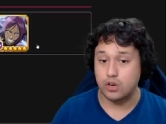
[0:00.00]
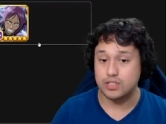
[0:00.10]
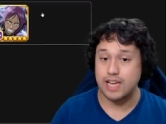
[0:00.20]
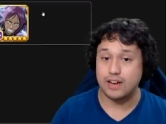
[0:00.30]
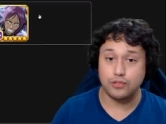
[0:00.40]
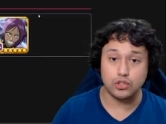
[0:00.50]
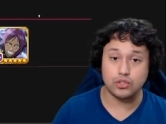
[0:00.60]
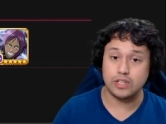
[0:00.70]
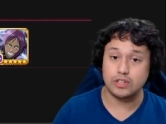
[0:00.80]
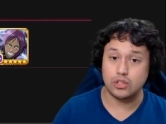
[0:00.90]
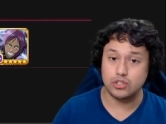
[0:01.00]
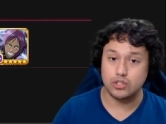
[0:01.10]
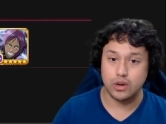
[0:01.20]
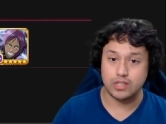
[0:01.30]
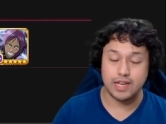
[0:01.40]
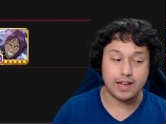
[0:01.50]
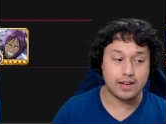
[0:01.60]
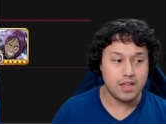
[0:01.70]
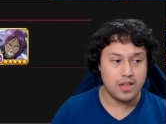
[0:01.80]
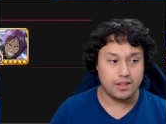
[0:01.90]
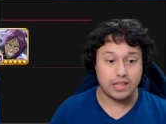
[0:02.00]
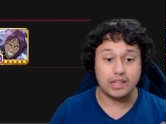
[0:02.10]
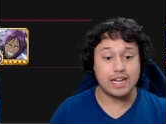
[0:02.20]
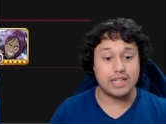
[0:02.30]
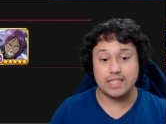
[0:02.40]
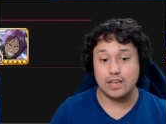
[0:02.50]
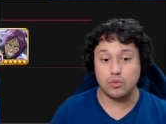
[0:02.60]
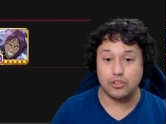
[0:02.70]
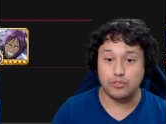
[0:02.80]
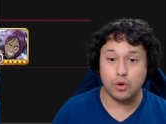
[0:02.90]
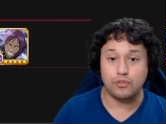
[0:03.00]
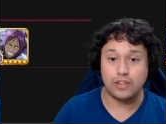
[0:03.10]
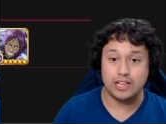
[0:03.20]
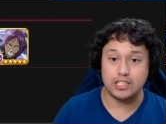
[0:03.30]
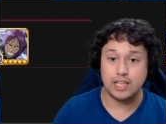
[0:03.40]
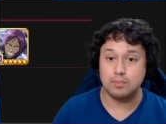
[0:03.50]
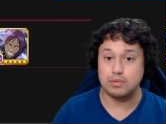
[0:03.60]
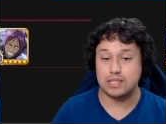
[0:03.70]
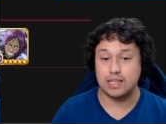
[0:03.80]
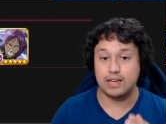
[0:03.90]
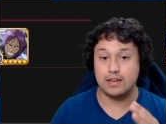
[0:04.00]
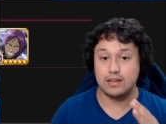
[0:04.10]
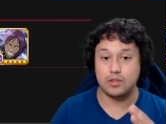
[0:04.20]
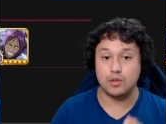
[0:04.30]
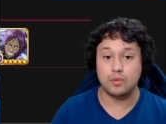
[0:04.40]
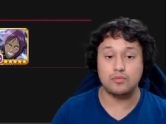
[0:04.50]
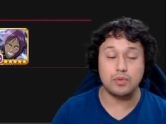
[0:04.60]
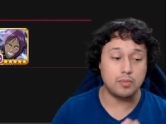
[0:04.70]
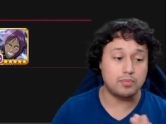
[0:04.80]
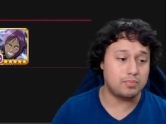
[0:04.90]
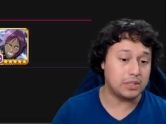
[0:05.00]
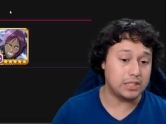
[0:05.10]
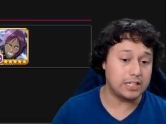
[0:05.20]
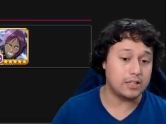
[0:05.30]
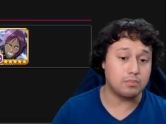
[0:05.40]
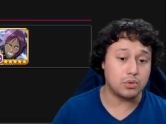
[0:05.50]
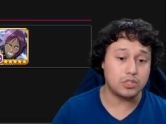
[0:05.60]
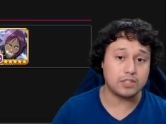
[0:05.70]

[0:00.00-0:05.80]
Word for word: attack, full screen third strong attack. And like I said, with the four flash steps and the ability to boost your